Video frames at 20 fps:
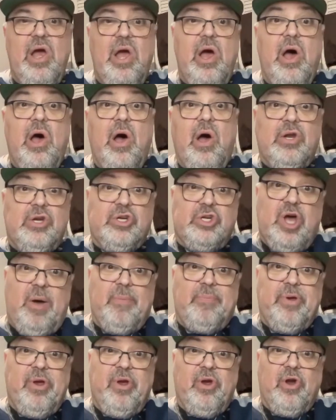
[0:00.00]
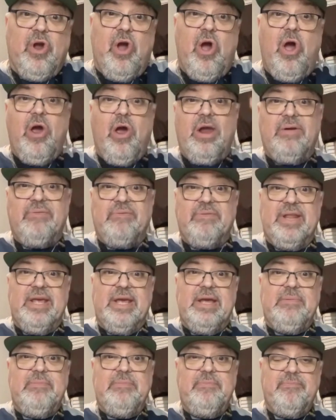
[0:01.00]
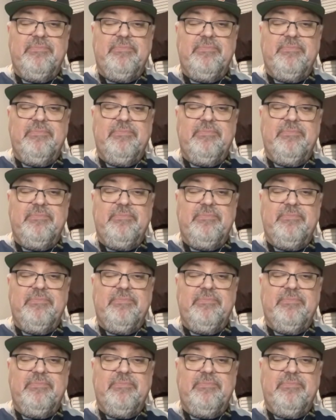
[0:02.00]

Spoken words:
on top of your car and everything.